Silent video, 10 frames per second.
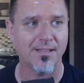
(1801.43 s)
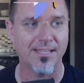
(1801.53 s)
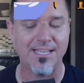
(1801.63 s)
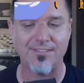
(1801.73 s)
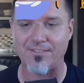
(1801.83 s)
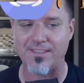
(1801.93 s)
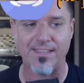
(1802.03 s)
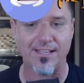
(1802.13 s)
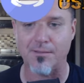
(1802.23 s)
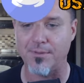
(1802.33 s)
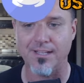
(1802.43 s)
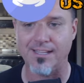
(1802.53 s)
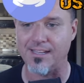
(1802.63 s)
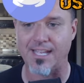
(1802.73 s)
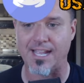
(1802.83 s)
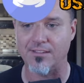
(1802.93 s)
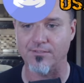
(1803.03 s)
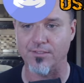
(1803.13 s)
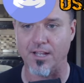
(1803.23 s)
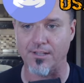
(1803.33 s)
it leaves everything completely in the hands
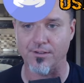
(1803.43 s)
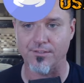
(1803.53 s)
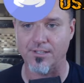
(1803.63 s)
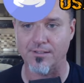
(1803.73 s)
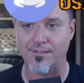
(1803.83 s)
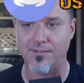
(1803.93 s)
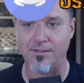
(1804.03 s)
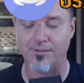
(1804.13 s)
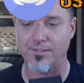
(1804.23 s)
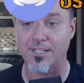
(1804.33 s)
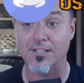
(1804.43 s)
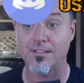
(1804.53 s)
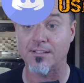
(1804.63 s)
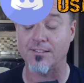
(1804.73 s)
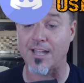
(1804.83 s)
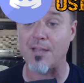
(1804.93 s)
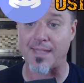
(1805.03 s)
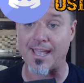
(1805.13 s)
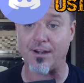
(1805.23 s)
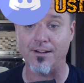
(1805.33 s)
of luck. Your skill doesn't your skill does not
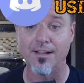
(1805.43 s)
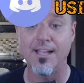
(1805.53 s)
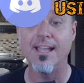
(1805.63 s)
matter.